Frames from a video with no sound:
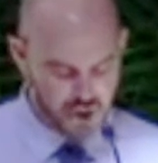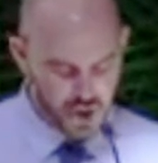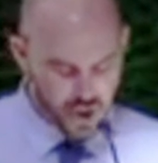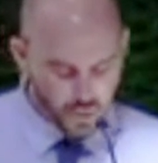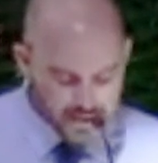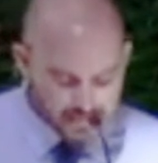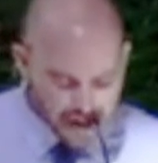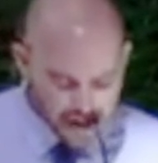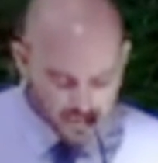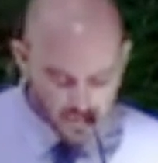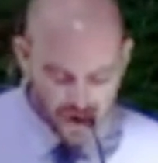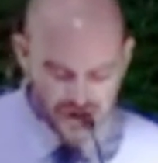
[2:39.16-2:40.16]
We might
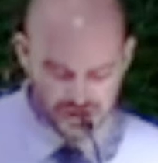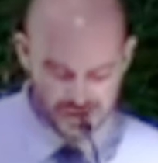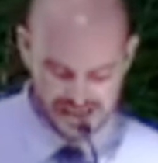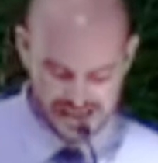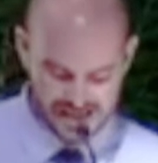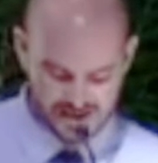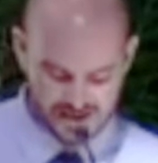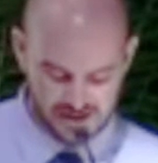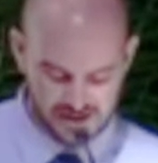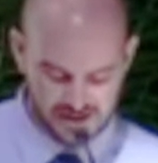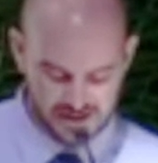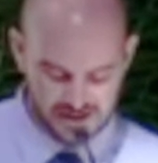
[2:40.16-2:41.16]
wonder
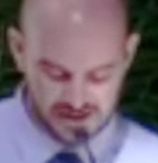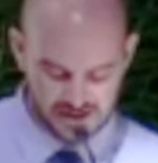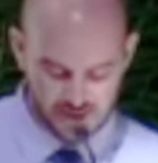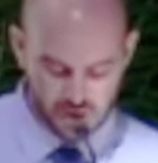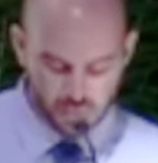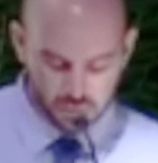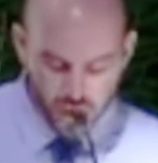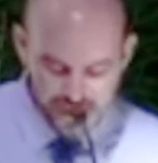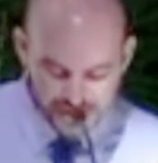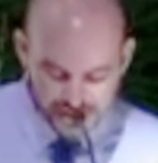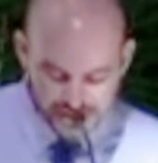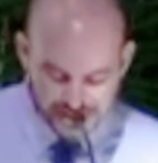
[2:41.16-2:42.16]
here what
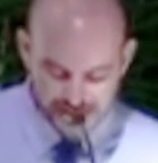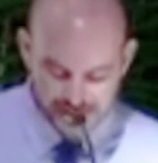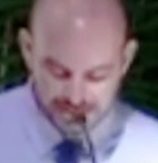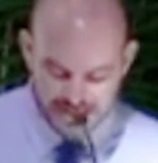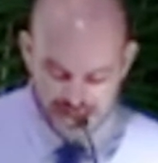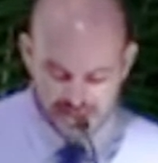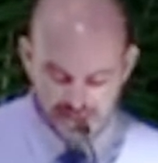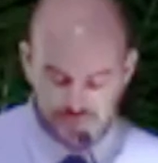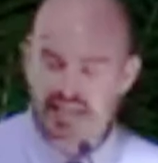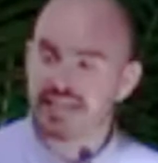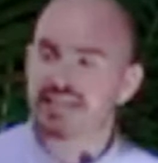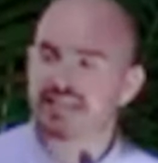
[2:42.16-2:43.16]
Jesus means when
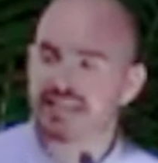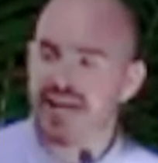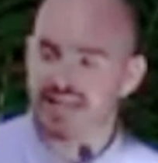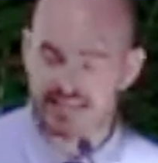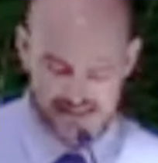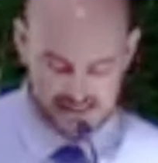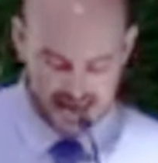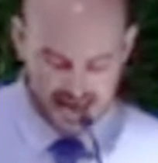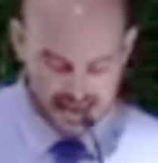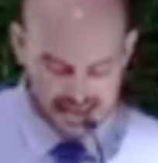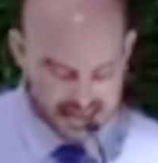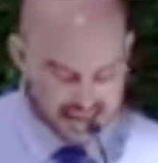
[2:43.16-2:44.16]
he says,
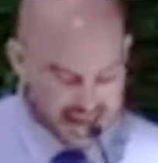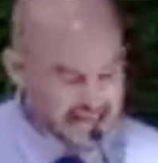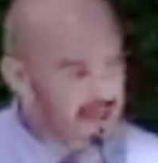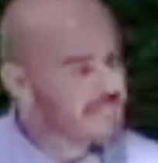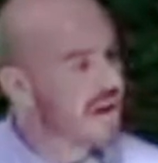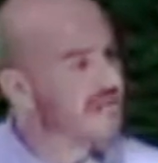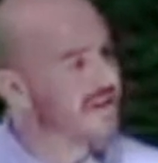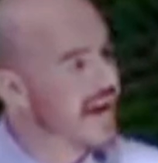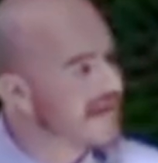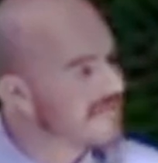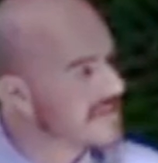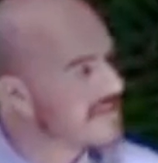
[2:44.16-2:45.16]
the kingdom of
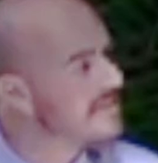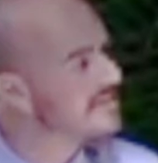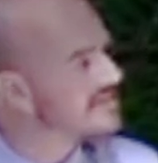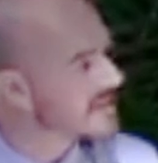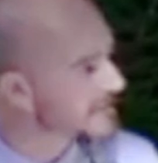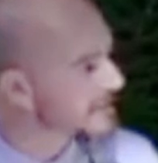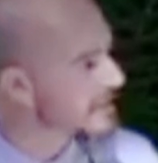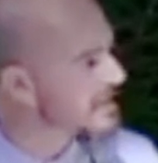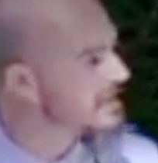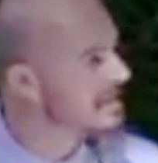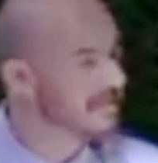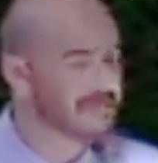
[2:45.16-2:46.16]
heaven
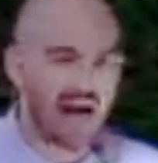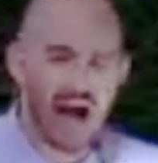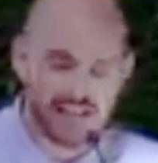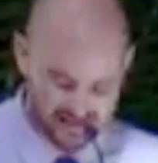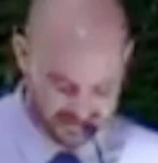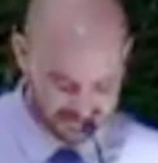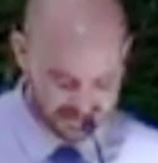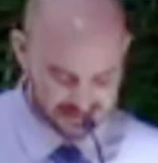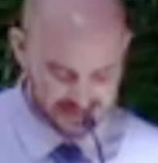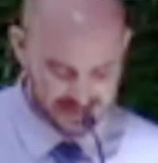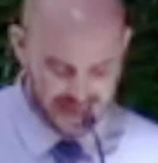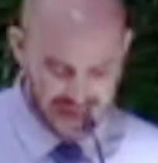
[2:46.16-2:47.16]
suffers violence,
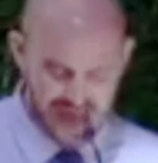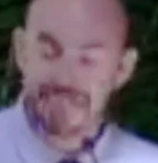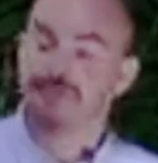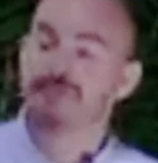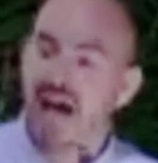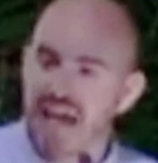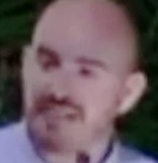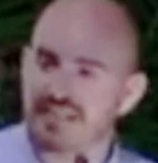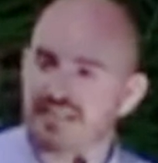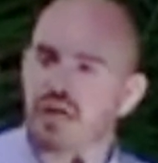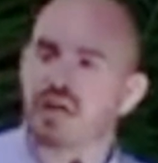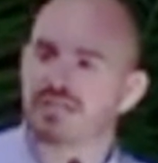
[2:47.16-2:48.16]
and the
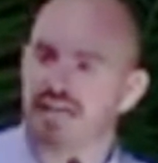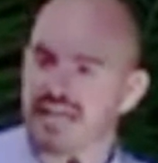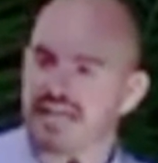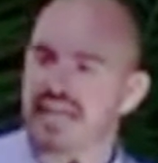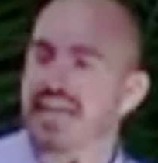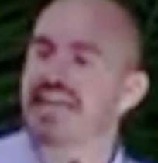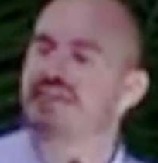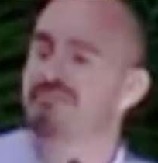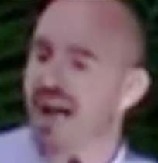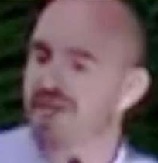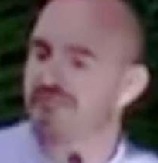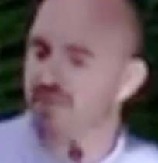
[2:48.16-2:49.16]
violent are taking it
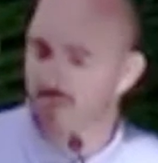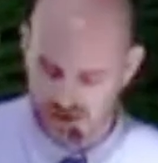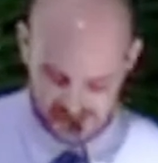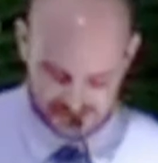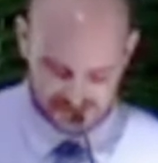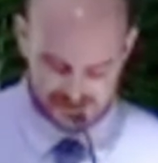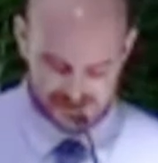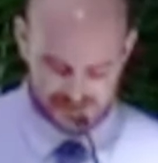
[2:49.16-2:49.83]
by force.